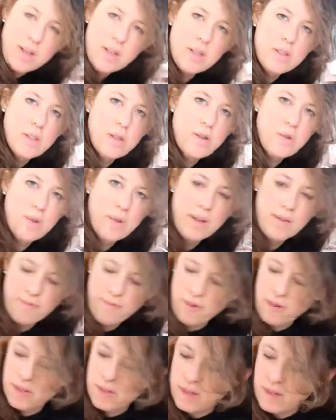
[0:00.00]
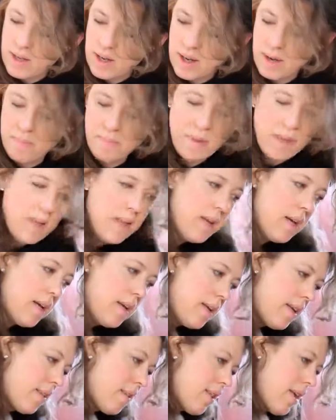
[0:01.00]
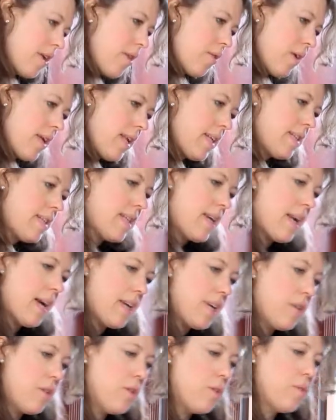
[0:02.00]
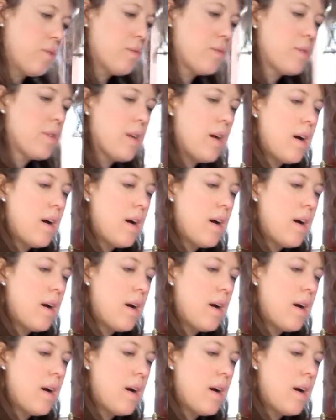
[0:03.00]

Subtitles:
So at first, the ingredients that I use,